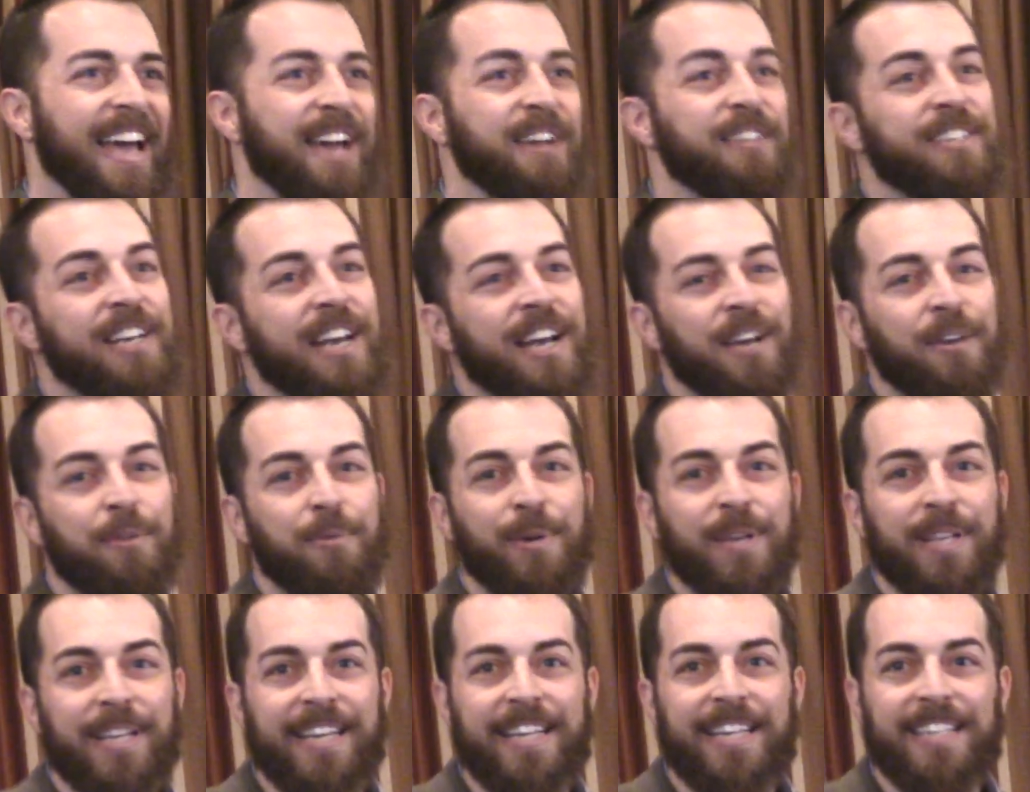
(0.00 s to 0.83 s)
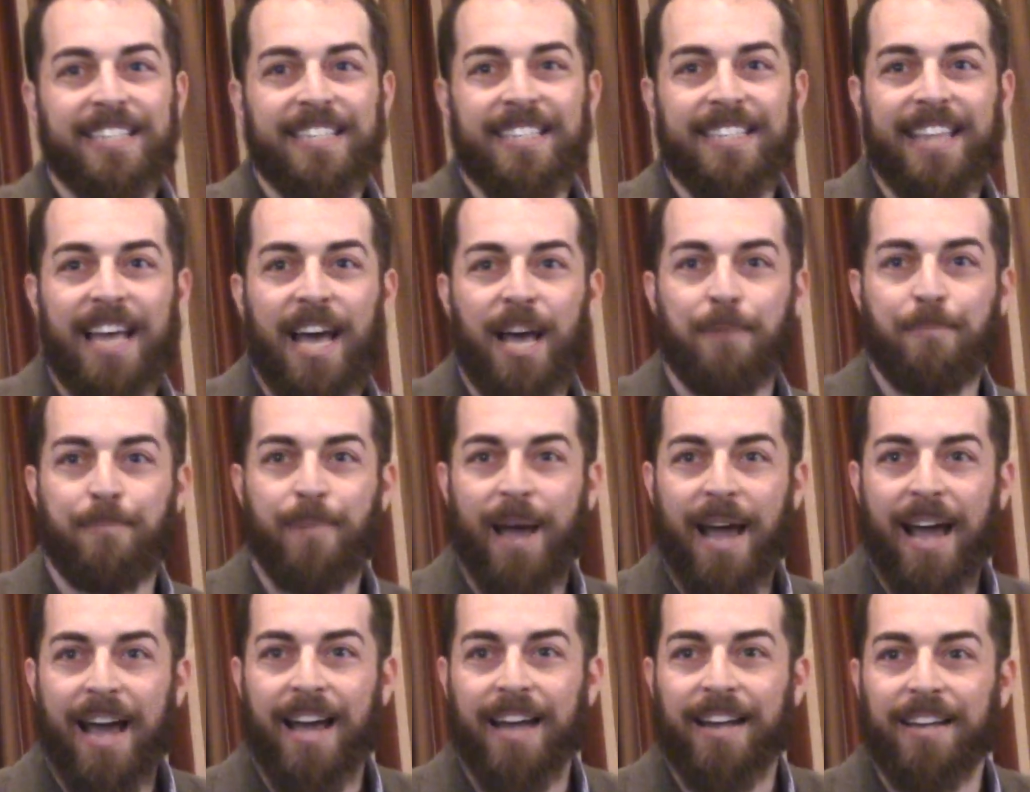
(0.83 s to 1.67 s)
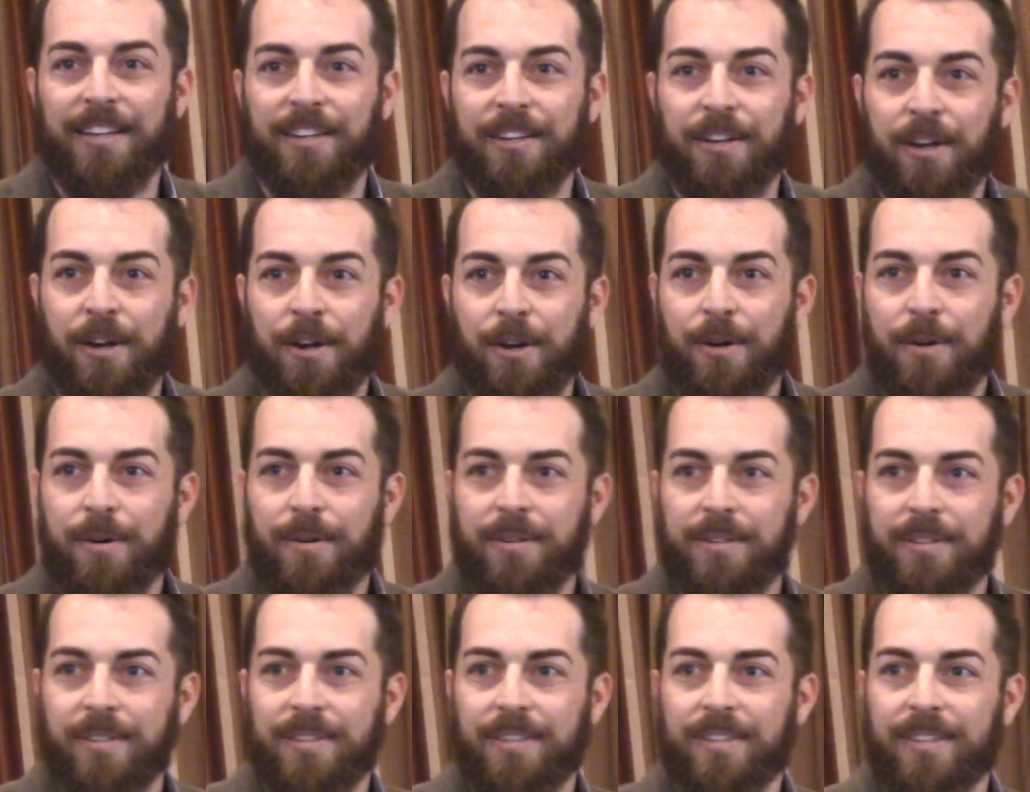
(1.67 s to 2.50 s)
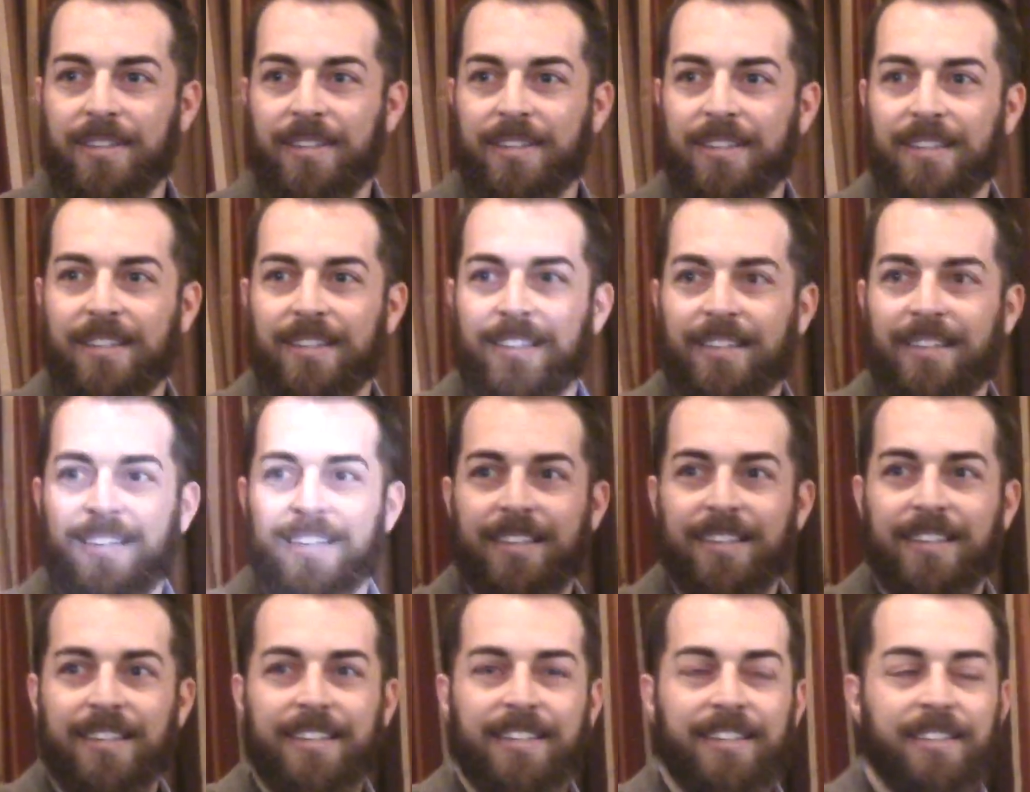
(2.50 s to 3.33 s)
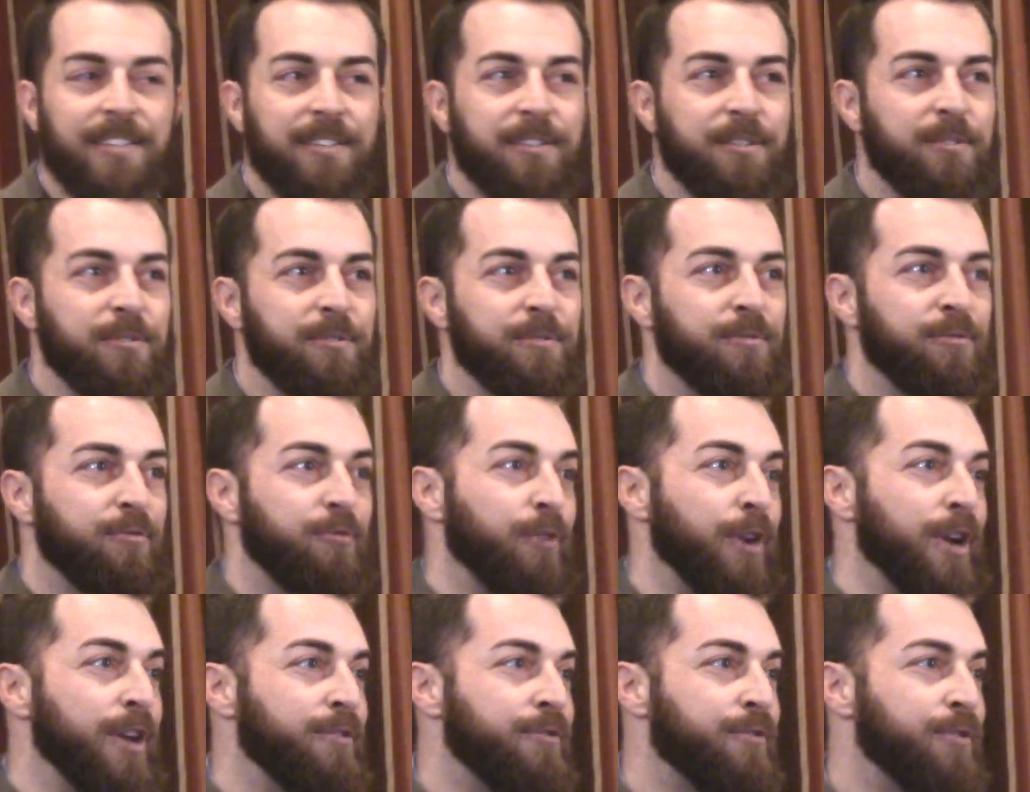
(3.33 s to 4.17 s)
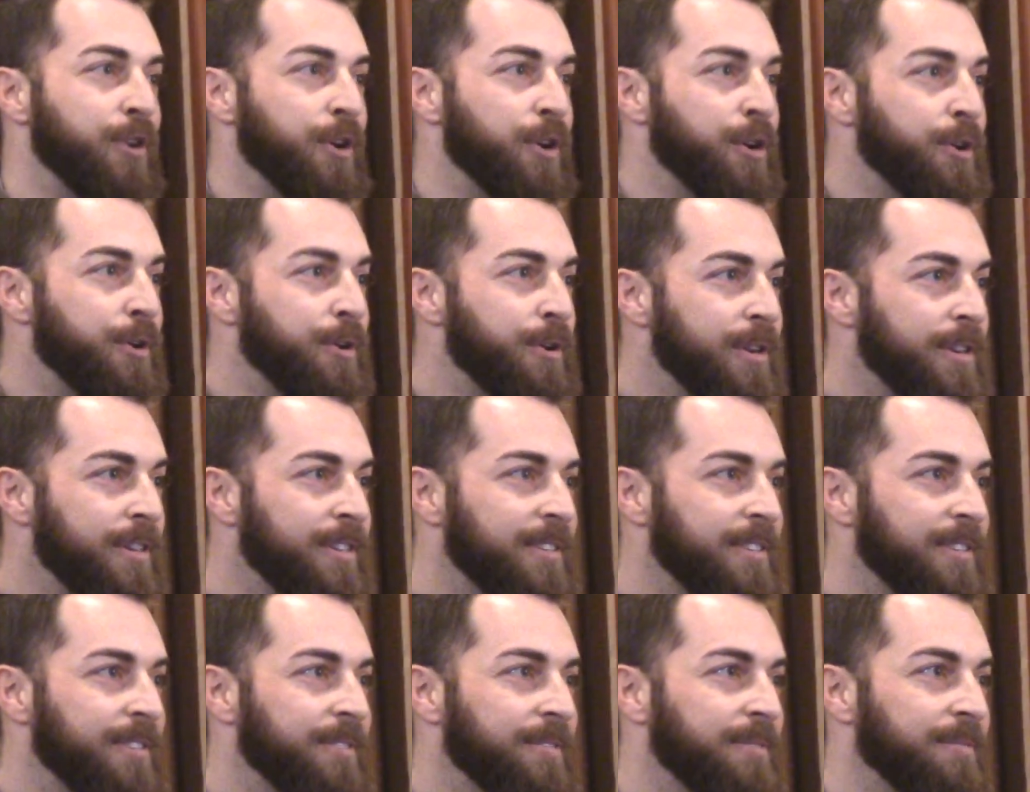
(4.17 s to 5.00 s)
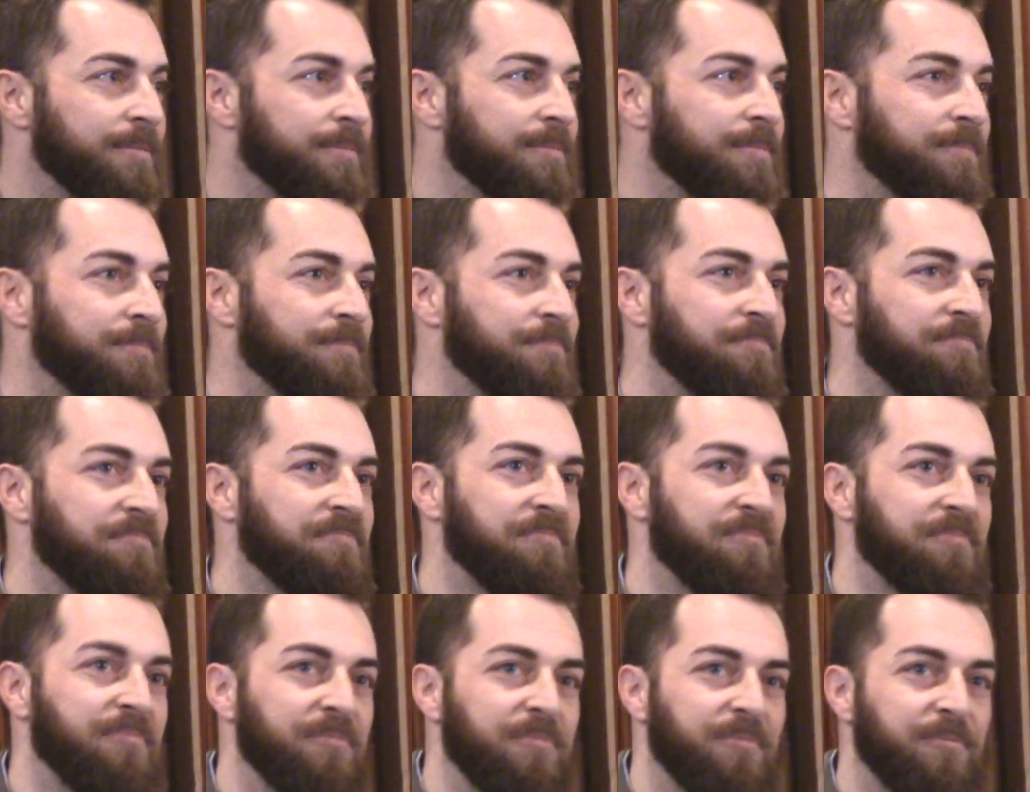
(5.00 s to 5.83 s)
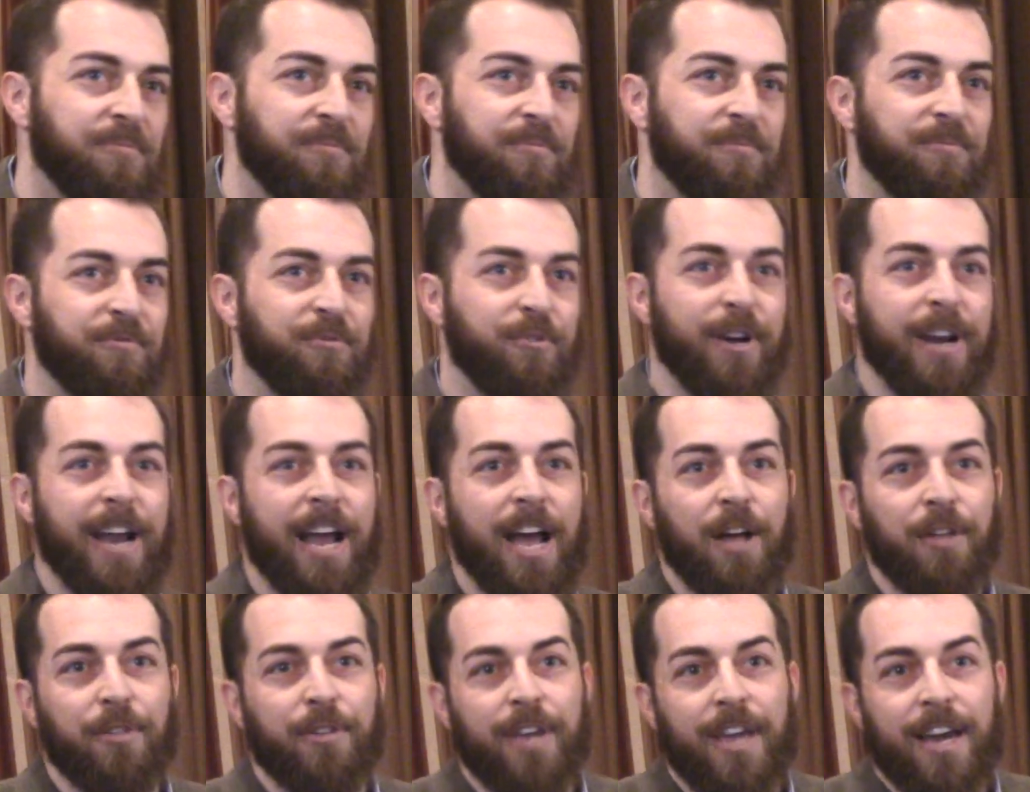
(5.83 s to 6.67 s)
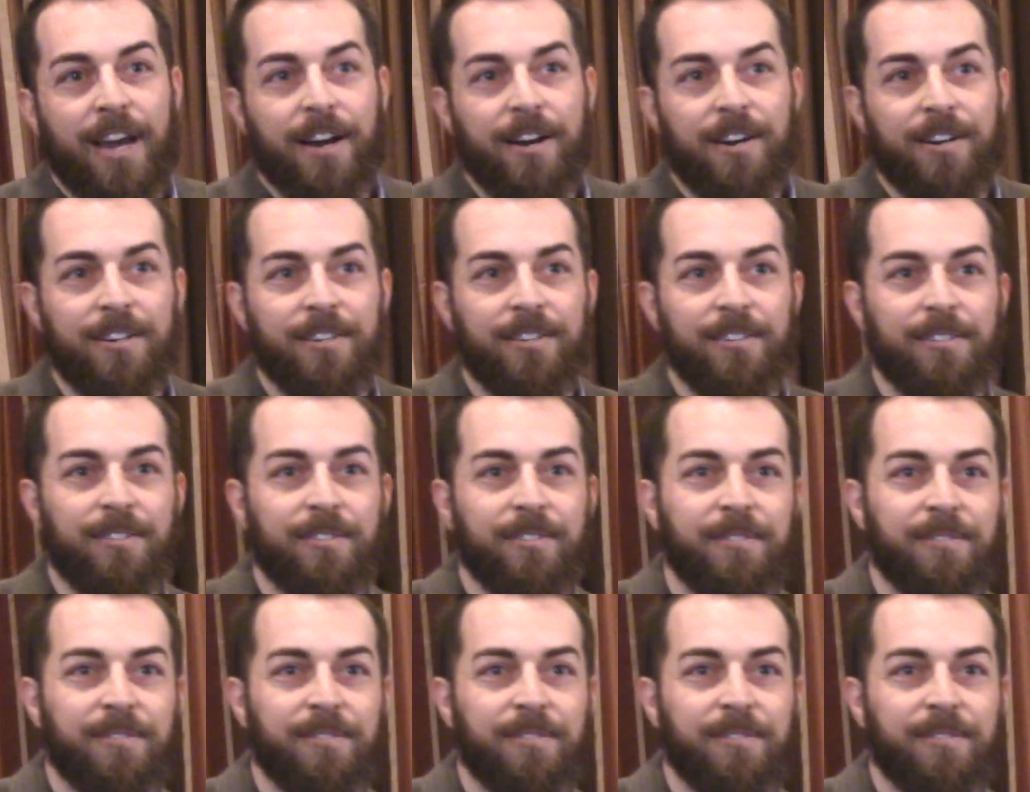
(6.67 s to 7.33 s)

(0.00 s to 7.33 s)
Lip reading: And jail really isn't that bad, you know? Free food, free healthcare,